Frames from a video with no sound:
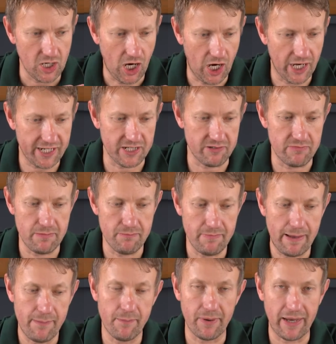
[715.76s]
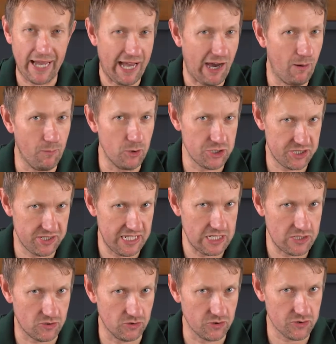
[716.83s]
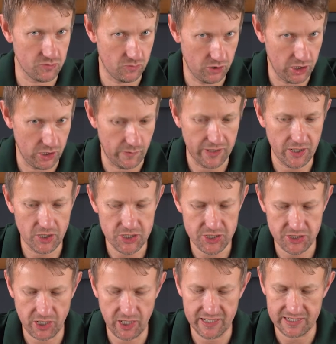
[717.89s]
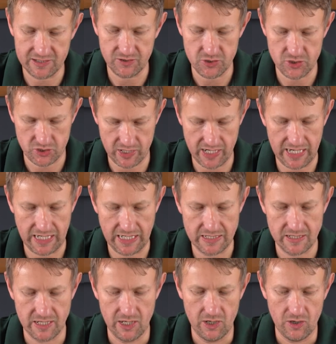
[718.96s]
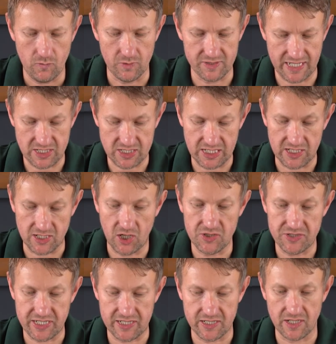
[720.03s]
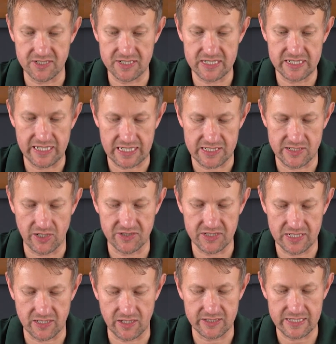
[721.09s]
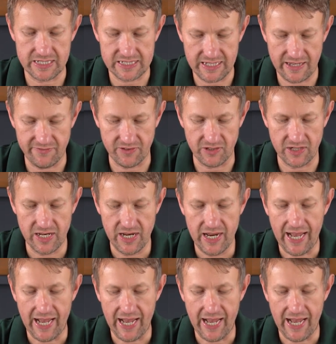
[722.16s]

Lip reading: I can remember how much these guns were. When I started in the trade was actually 1996, 1997.